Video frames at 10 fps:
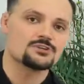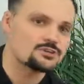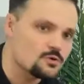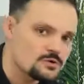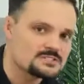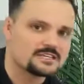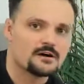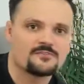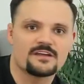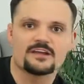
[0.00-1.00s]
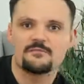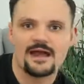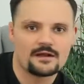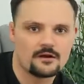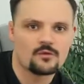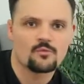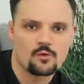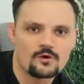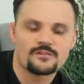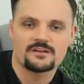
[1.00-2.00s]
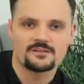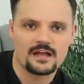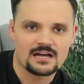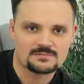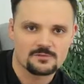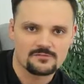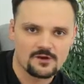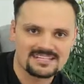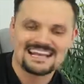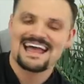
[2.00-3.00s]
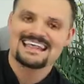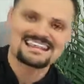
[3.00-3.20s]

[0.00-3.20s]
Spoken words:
yourself in a manner worthy of the gospel of Christ.